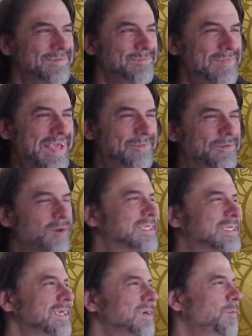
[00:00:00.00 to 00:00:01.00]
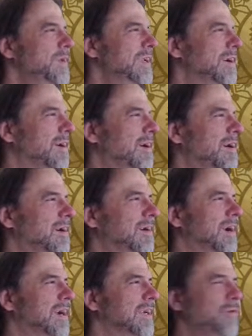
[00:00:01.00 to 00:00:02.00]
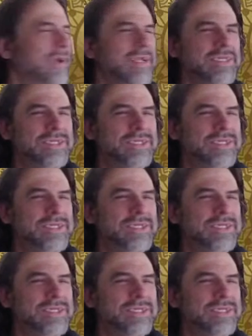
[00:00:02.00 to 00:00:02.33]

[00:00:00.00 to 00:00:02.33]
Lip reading: Hey folks, we are going